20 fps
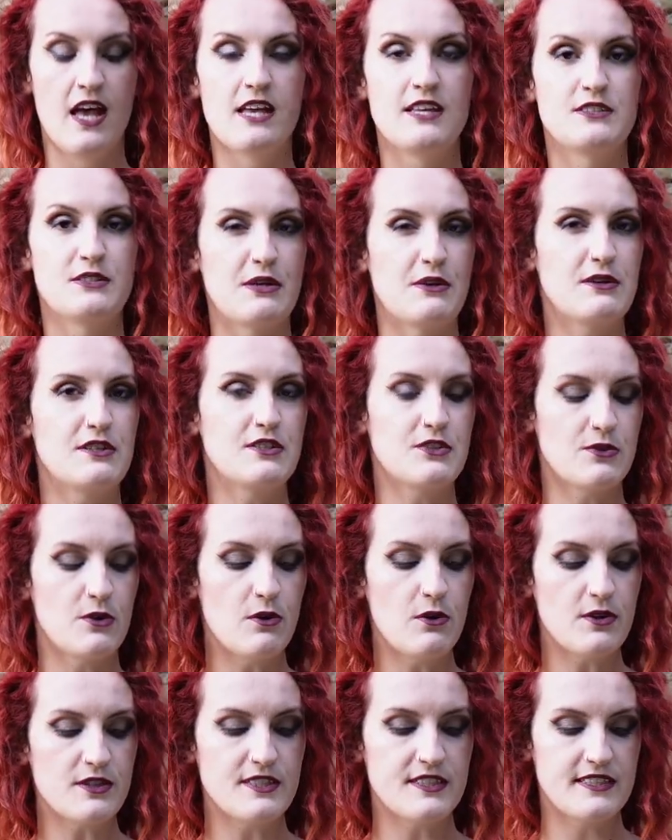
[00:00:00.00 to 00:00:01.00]
So in
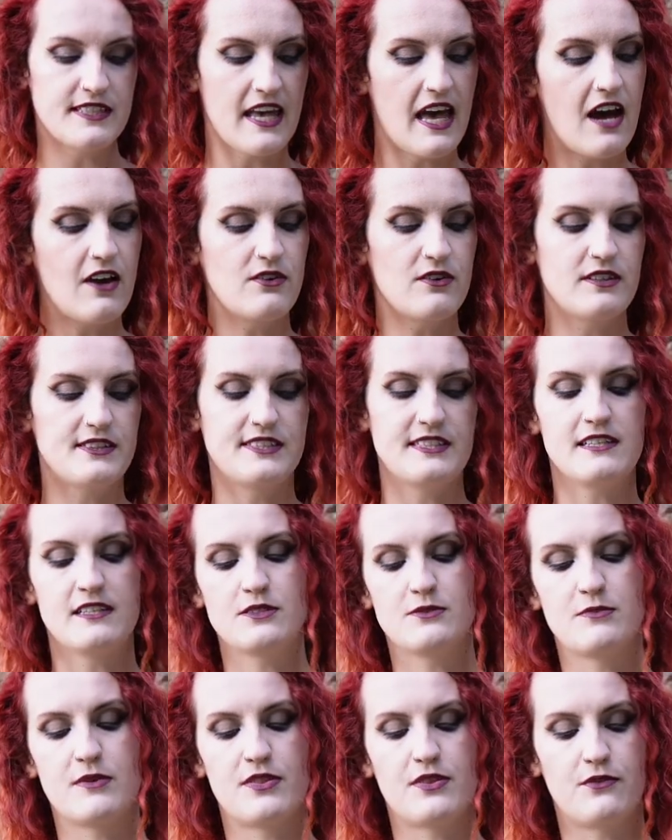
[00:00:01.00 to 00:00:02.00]
short, terror
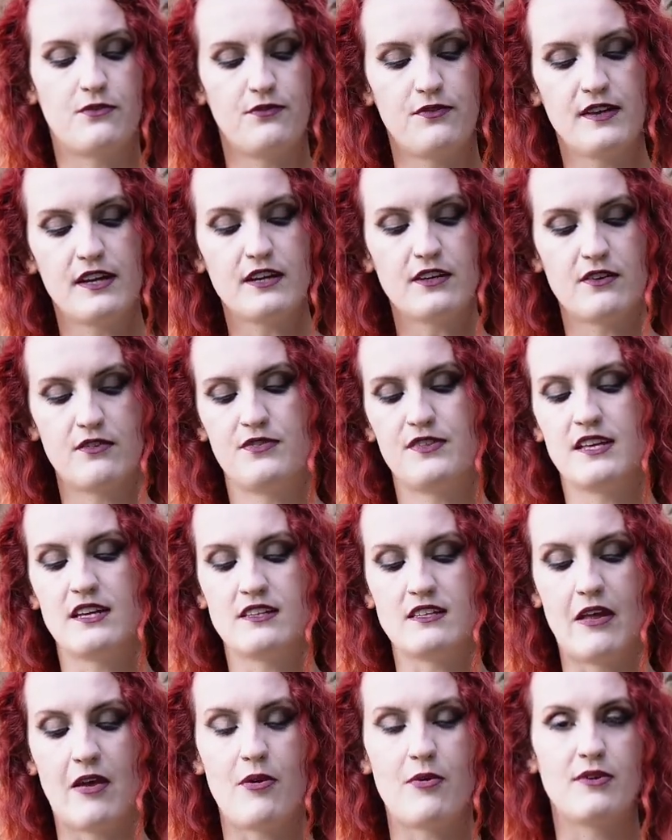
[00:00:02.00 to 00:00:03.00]
deals with the fear of the
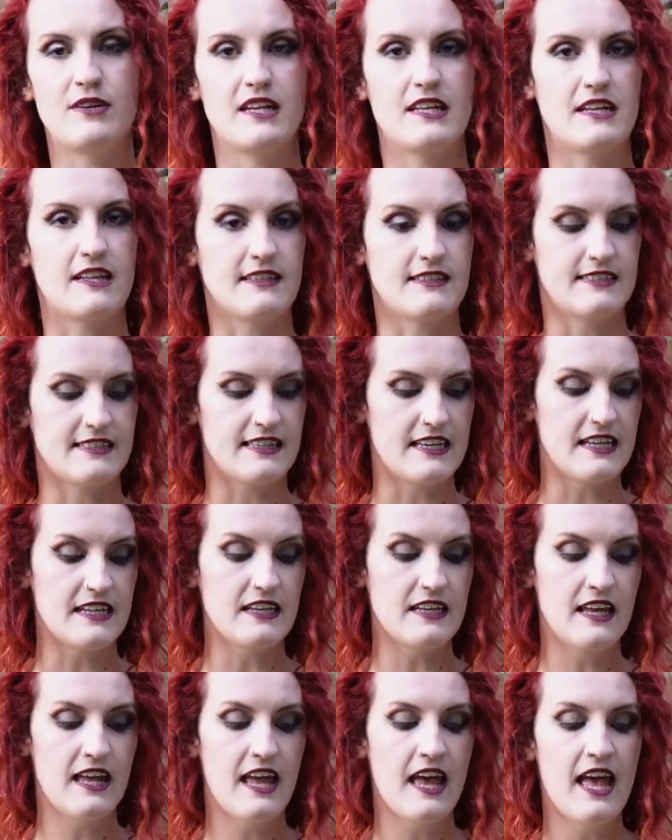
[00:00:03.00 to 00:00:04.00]
unknown and unseen,
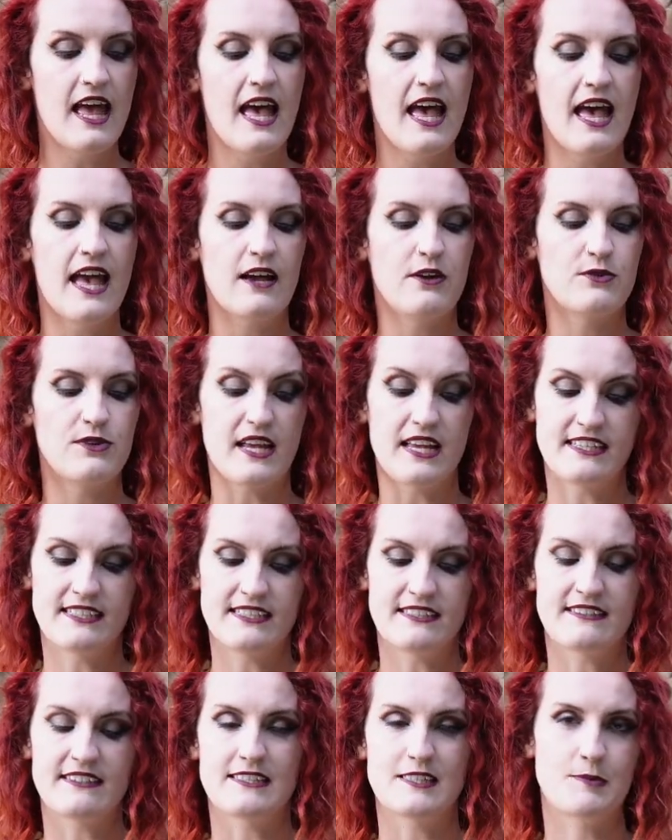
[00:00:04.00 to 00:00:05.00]
creating
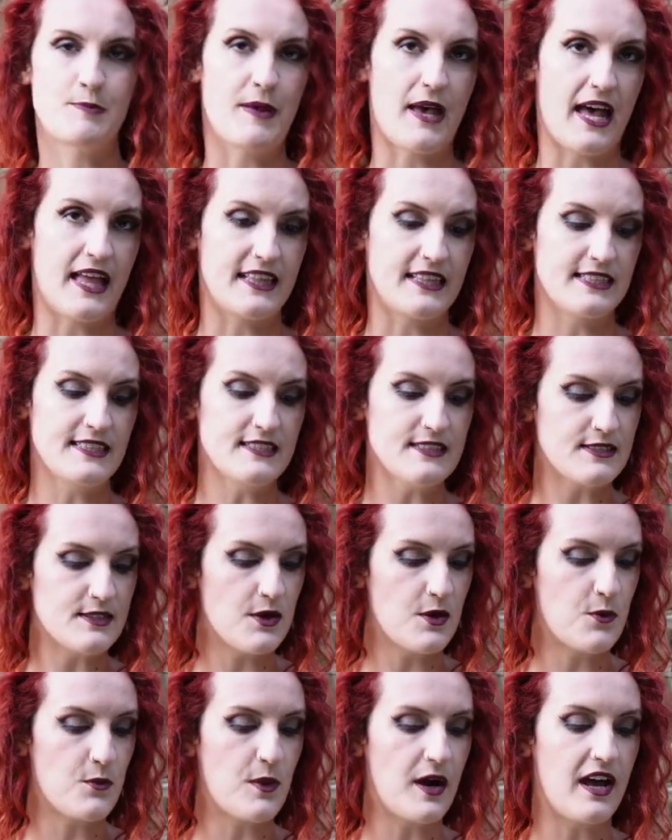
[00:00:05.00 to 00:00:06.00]
suspense,
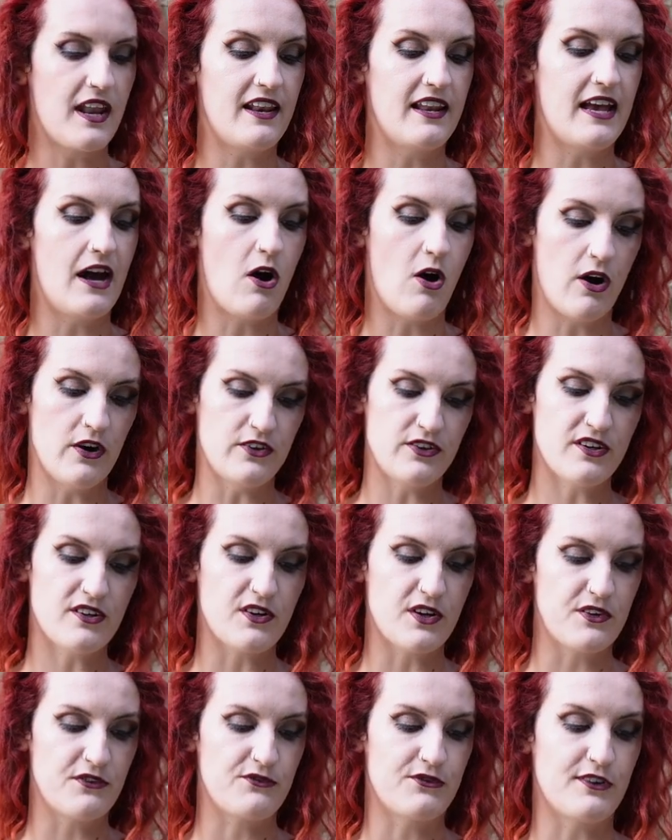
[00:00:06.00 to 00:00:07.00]
while horror
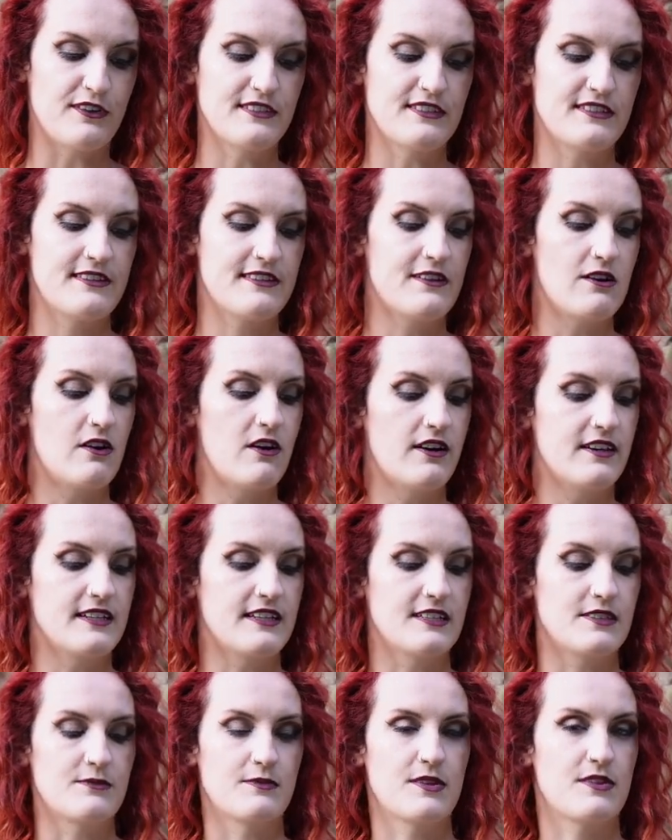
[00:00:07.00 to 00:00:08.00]
confronts the
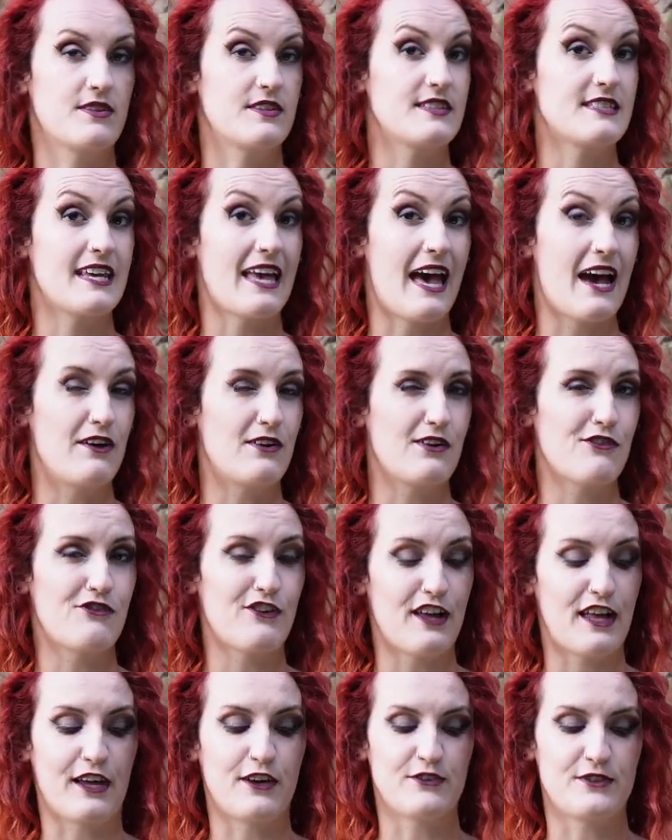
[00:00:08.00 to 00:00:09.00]
audience with the
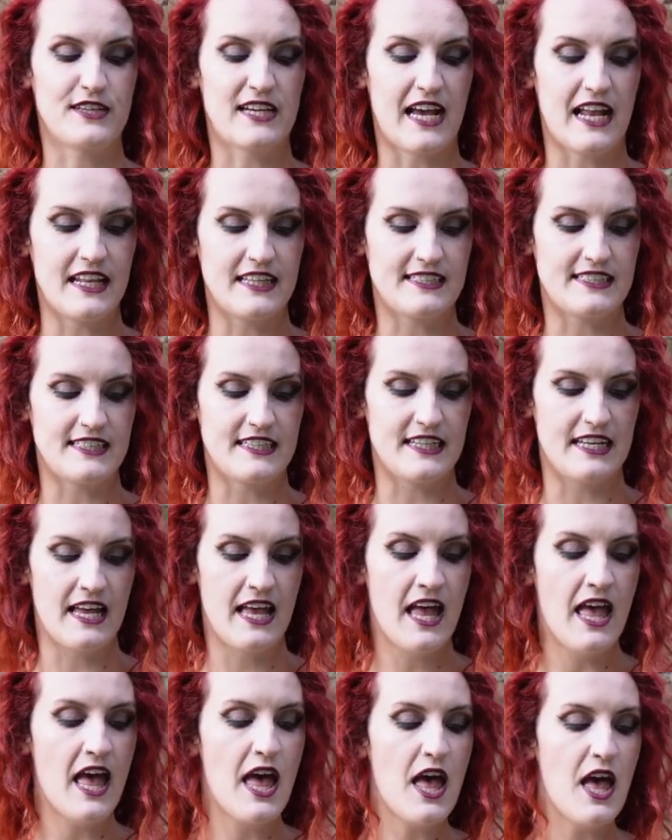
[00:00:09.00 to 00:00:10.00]
terrifying reality,
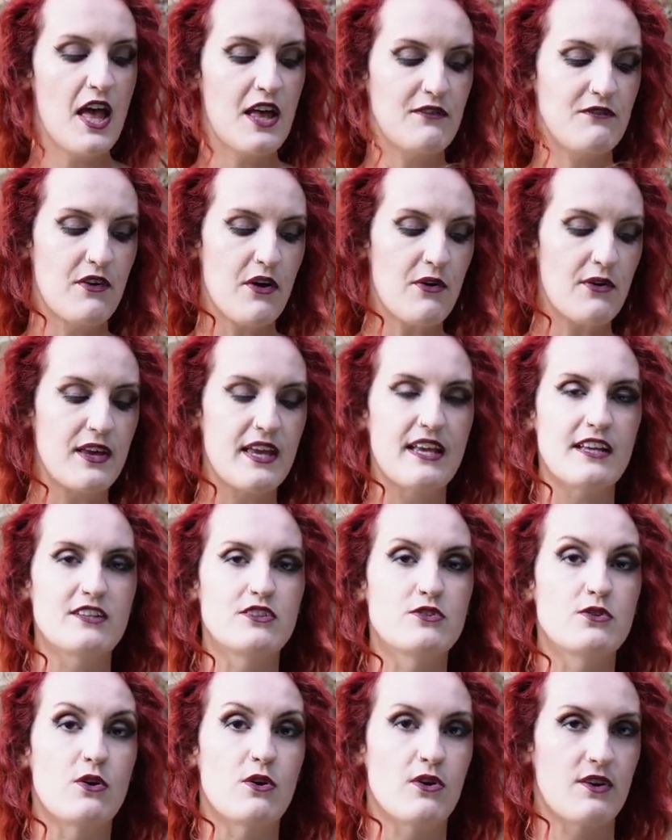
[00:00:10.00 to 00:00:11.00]
invoking
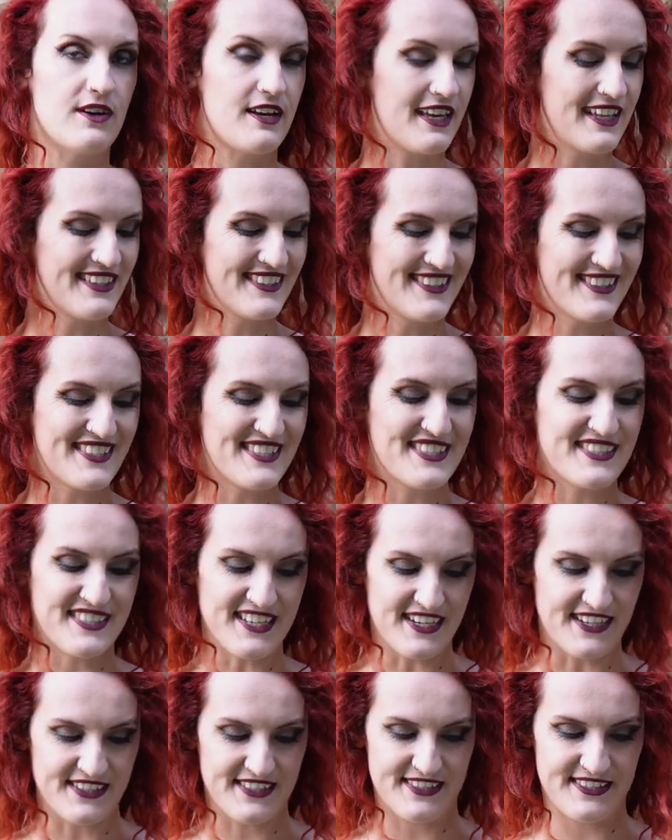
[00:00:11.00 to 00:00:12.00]
shock and
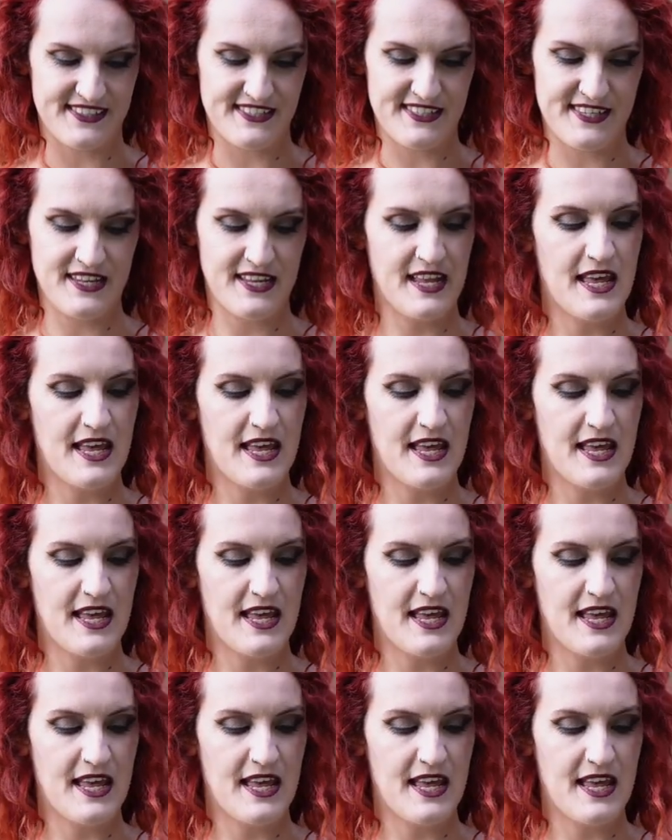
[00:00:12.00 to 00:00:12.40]
disgust.